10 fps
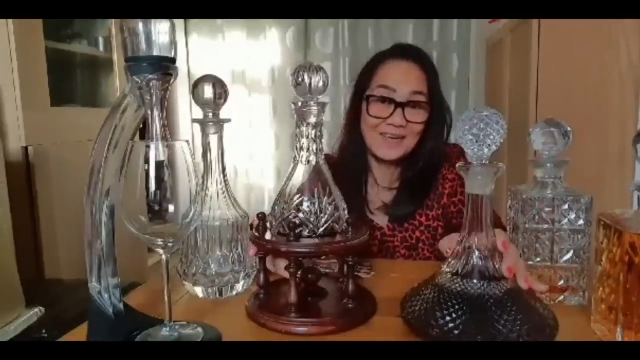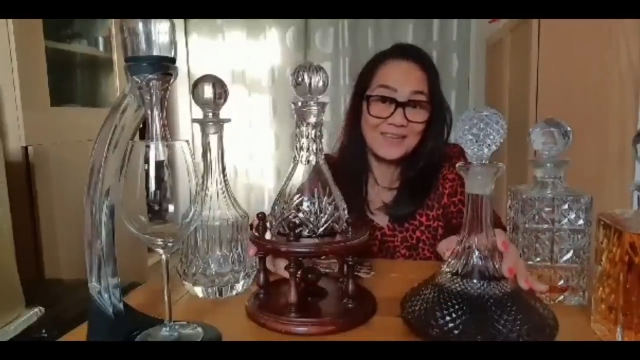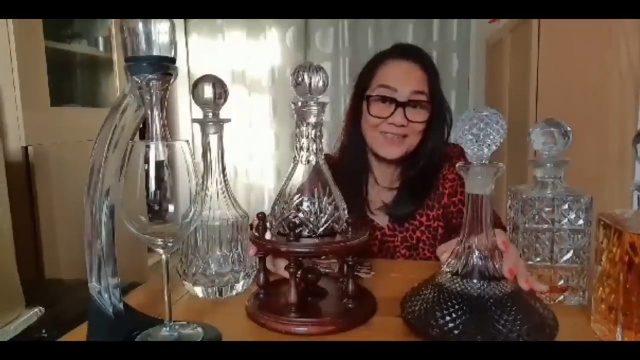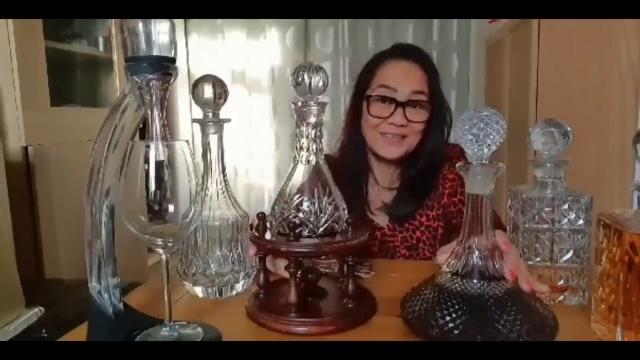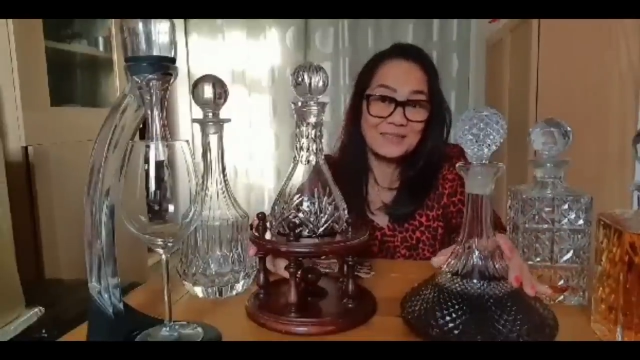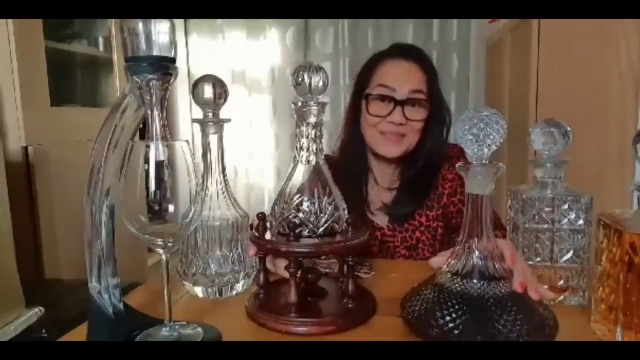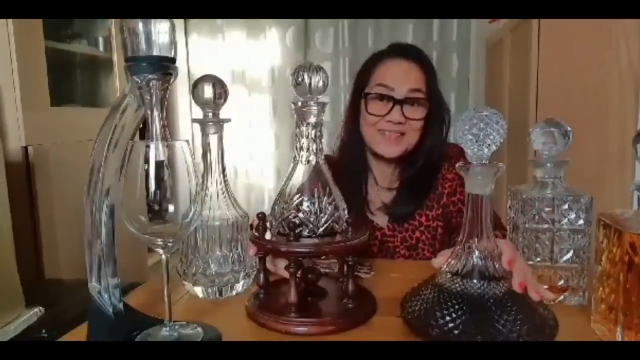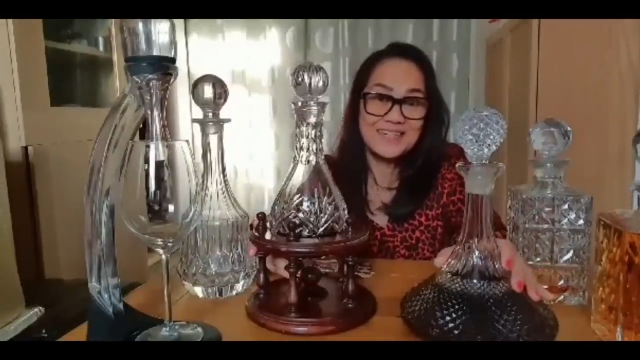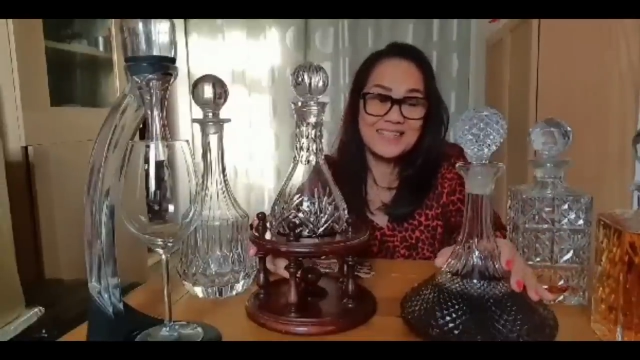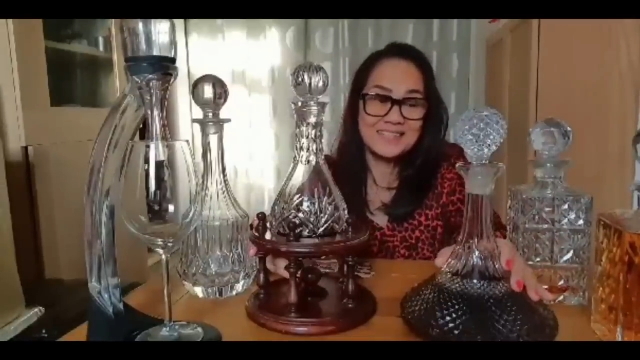all the
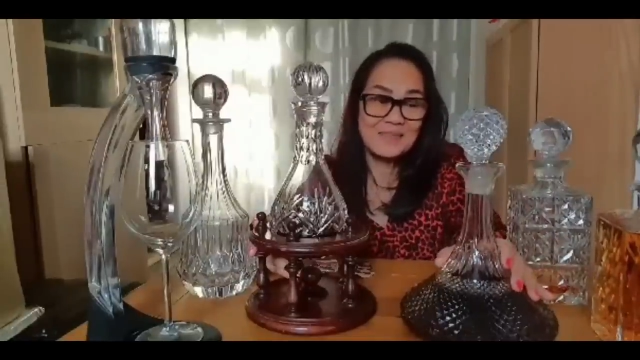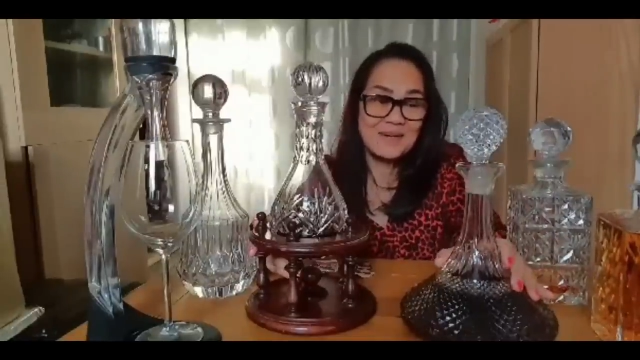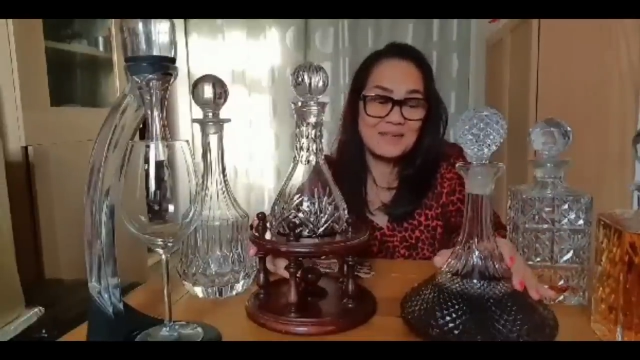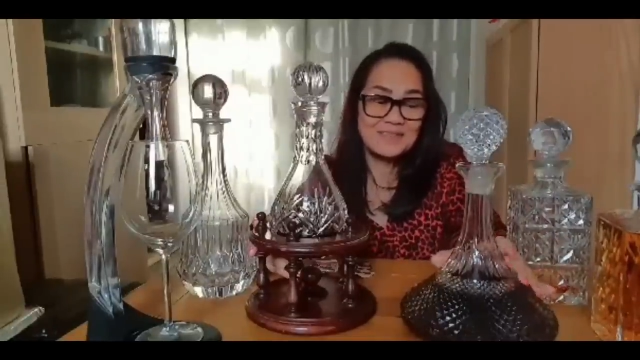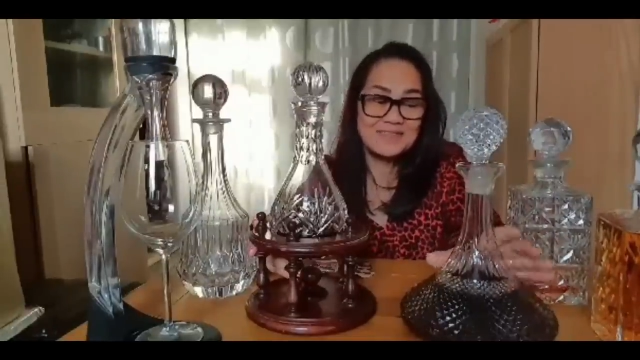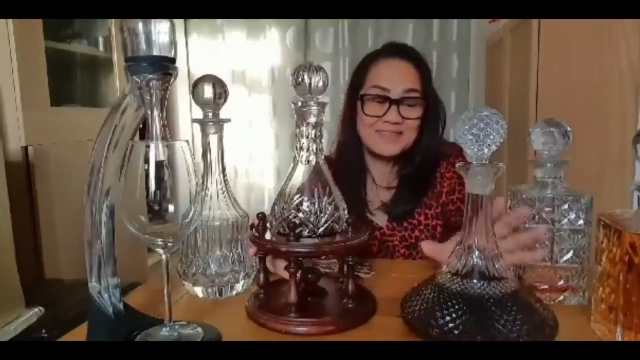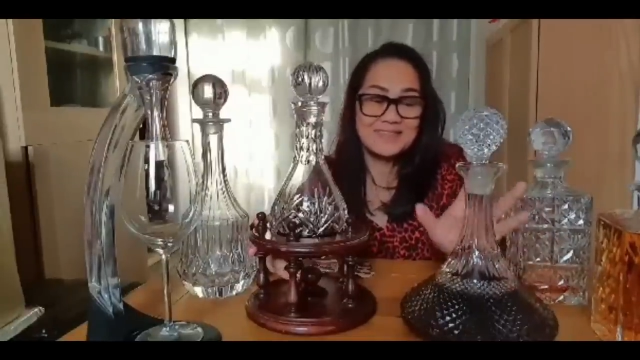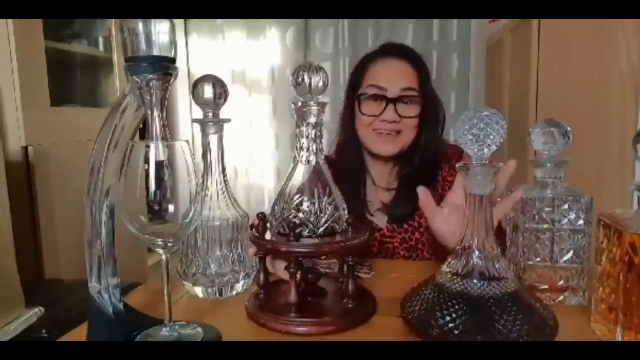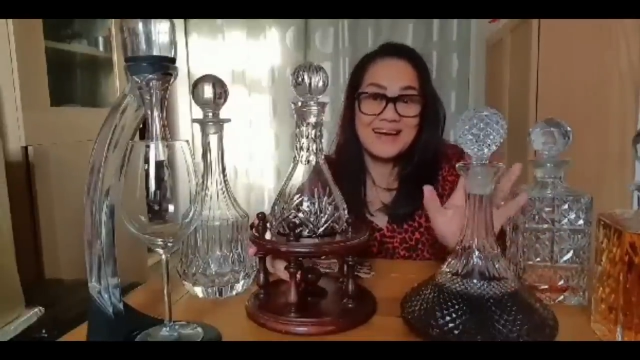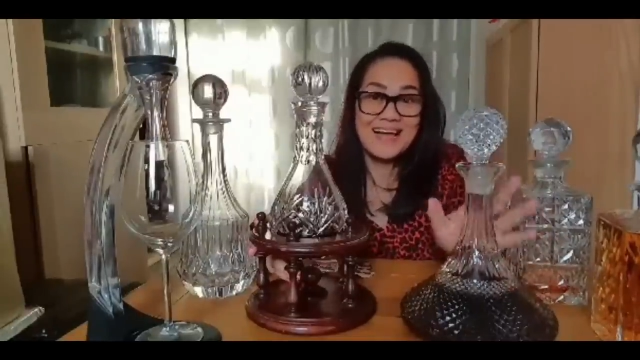experience about
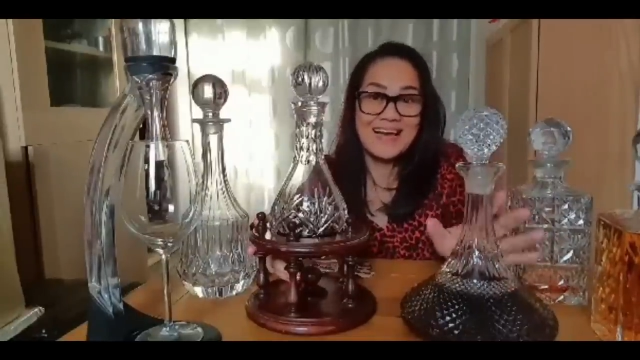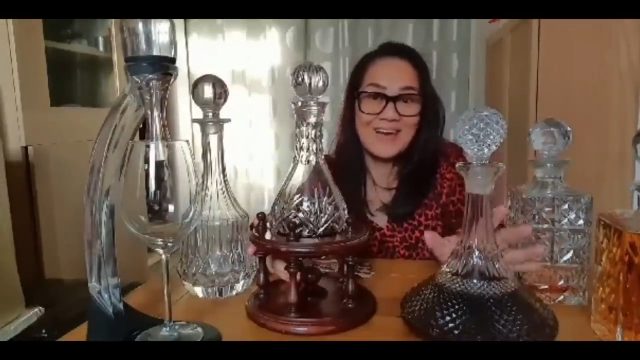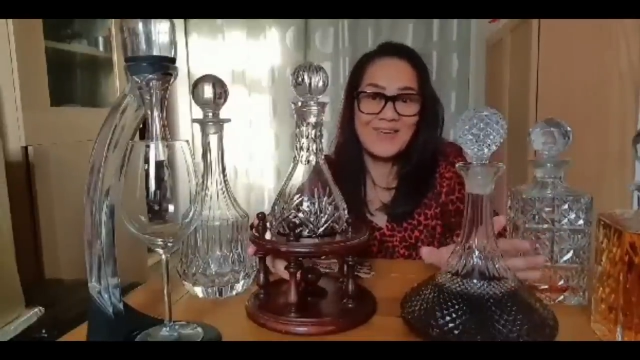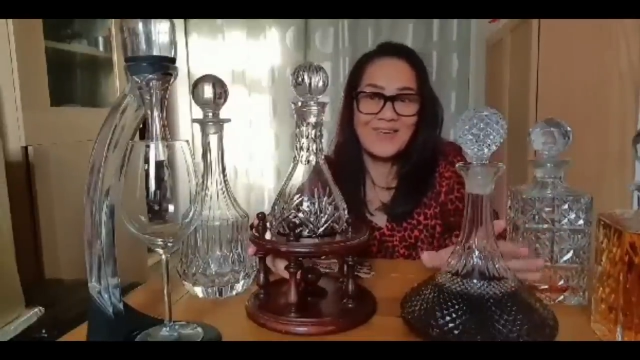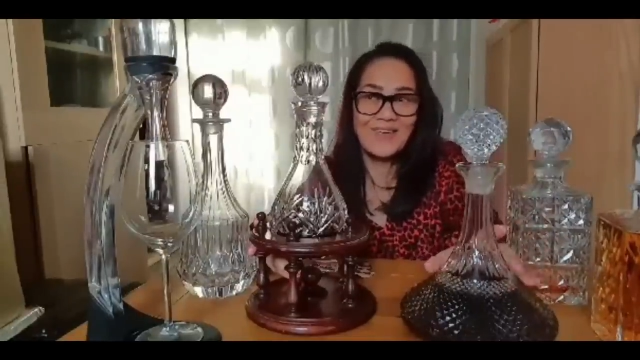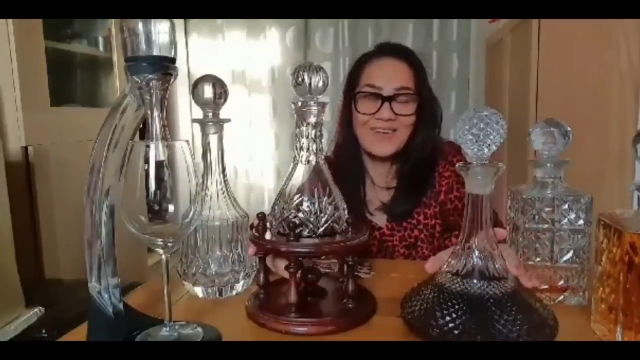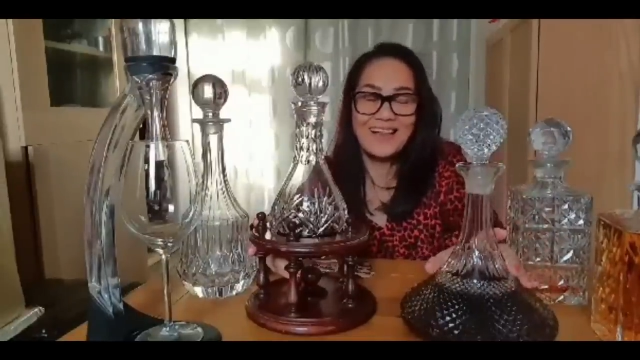alcohol.